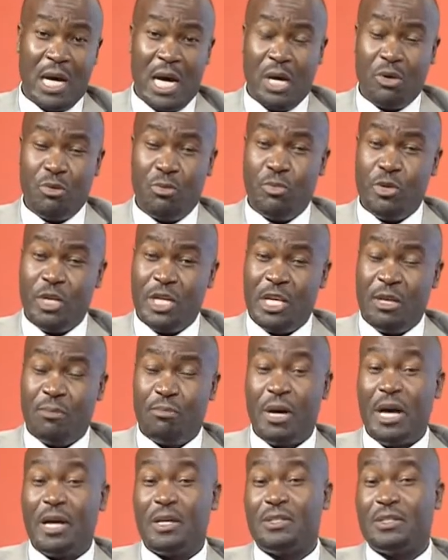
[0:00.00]
and we
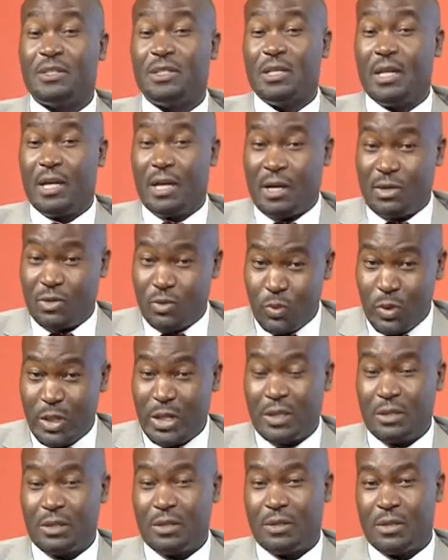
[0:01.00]
bring banks here as
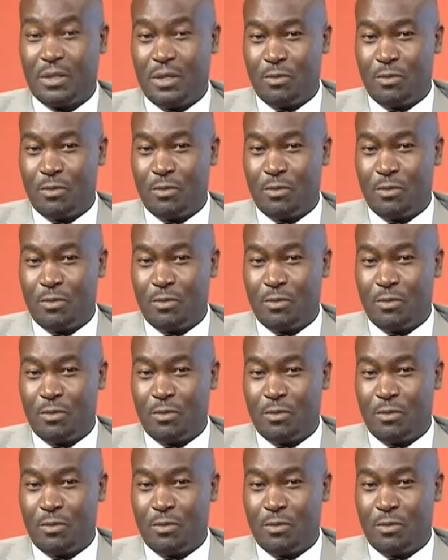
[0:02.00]
well,